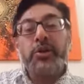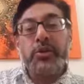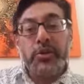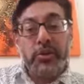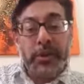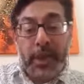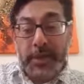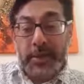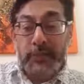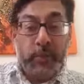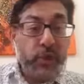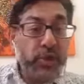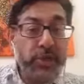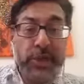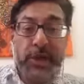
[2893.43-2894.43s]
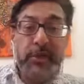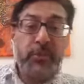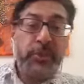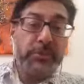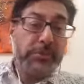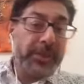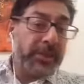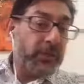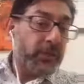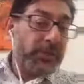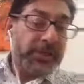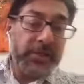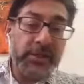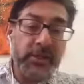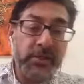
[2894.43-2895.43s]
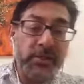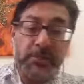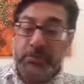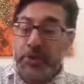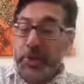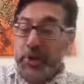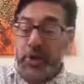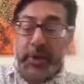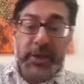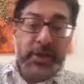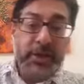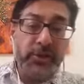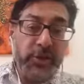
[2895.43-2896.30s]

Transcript: Do that. If you want to share it with me, you want to send it, you can put it on here,